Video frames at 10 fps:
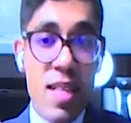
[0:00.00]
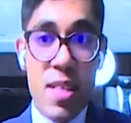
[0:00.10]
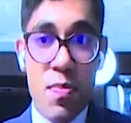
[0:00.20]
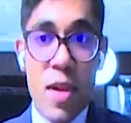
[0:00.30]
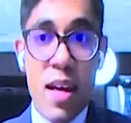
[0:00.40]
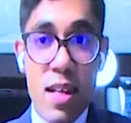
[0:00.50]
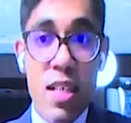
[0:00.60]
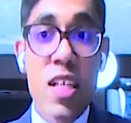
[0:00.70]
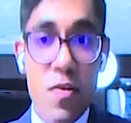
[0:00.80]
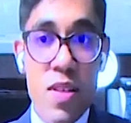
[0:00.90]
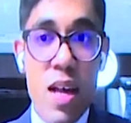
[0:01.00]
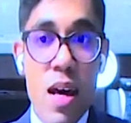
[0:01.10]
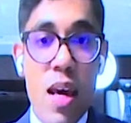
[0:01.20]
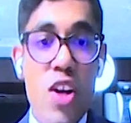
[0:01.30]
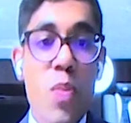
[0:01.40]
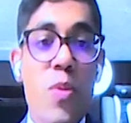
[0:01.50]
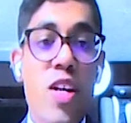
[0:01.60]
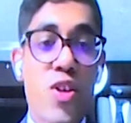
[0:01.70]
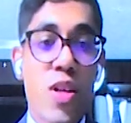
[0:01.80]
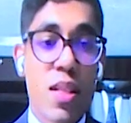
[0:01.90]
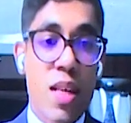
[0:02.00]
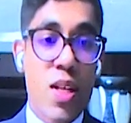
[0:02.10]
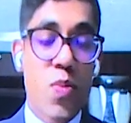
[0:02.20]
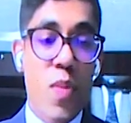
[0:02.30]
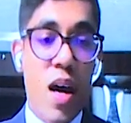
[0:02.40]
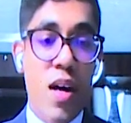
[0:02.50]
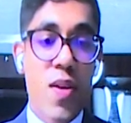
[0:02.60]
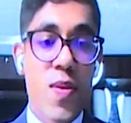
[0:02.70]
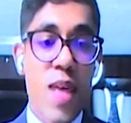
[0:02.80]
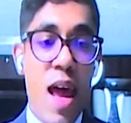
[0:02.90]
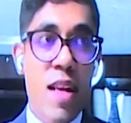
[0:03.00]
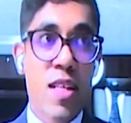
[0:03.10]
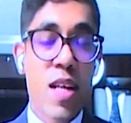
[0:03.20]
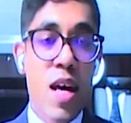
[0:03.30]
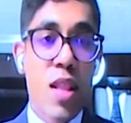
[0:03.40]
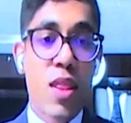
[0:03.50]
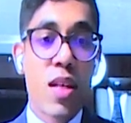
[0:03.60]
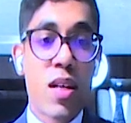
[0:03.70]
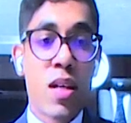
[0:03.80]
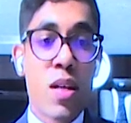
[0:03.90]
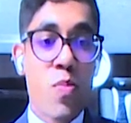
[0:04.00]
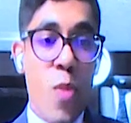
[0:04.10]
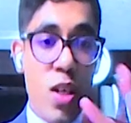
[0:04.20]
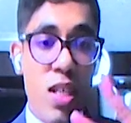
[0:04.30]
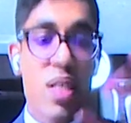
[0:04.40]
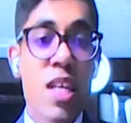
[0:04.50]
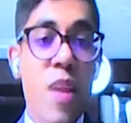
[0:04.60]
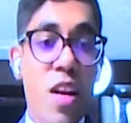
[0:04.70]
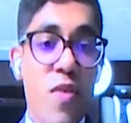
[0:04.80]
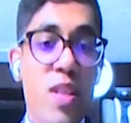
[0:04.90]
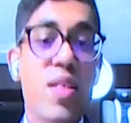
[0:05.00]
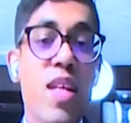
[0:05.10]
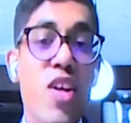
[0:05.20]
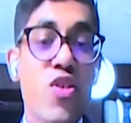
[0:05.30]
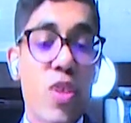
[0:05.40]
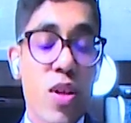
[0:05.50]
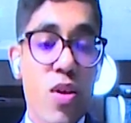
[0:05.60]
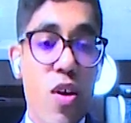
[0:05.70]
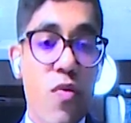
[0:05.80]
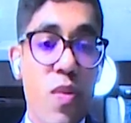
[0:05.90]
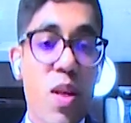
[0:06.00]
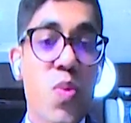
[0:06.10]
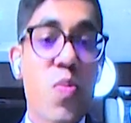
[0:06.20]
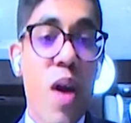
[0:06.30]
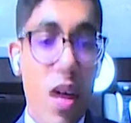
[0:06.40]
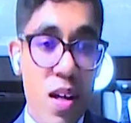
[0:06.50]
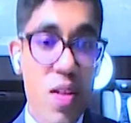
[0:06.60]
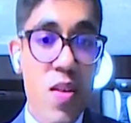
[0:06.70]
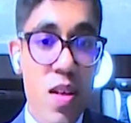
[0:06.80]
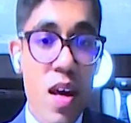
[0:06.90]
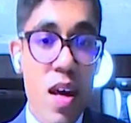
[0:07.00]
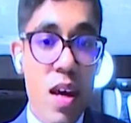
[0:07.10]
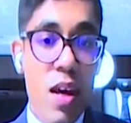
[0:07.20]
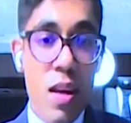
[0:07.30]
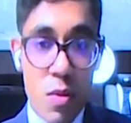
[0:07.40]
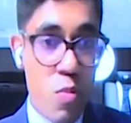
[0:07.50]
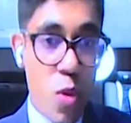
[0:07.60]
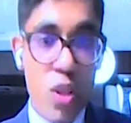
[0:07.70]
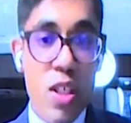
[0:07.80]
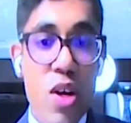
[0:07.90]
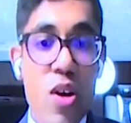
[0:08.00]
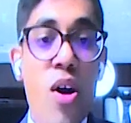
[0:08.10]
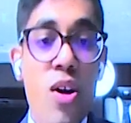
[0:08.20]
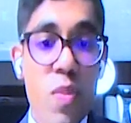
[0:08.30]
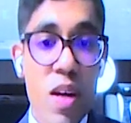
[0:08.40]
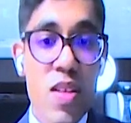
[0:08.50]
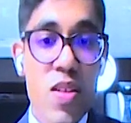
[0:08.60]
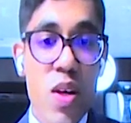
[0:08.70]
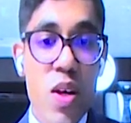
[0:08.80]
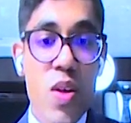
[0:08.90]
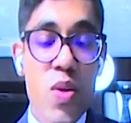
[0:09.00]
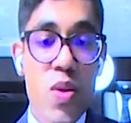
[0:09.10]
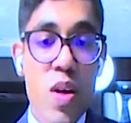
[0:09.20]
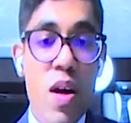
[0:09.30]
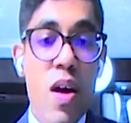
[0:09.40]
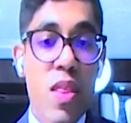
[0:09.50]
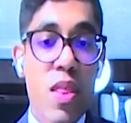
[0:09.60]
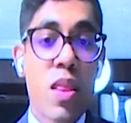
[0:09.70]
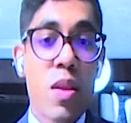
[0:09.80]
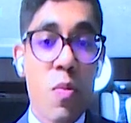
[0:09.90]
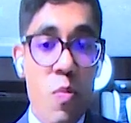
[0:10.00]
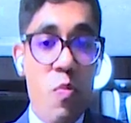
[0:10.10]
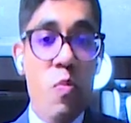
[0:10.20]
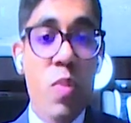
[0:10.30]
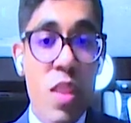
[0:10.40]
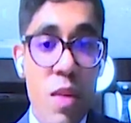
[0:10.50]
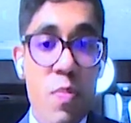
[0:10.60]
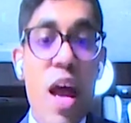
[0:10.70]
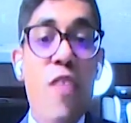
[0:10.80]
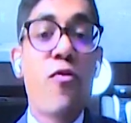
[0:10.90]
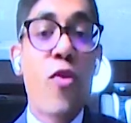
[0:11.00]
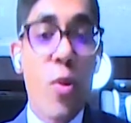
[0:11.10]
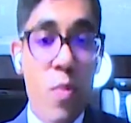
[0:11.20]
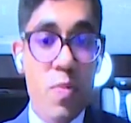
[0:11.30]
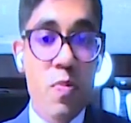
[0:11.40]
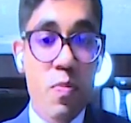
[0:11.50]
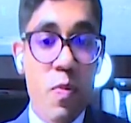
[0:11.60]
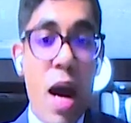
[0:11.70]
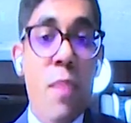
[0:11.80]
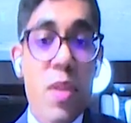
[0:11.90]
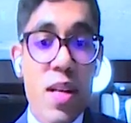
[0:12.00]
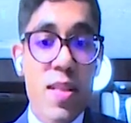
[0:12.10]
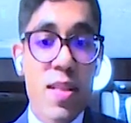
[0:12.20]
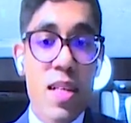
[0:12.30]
supply curves in operation in these markets. And the modern day manifestation of these markets in modern economies is the platform companies